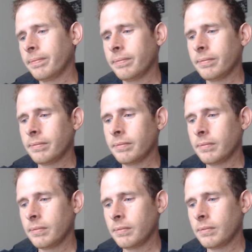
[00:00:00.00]

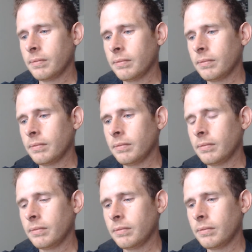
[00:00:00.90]

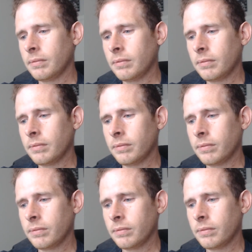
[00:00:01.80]

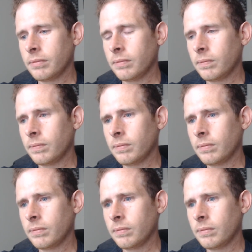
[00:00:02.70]

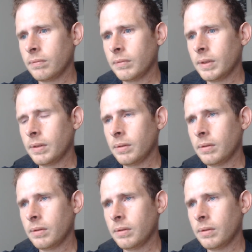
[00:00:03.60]
Nobody speaks.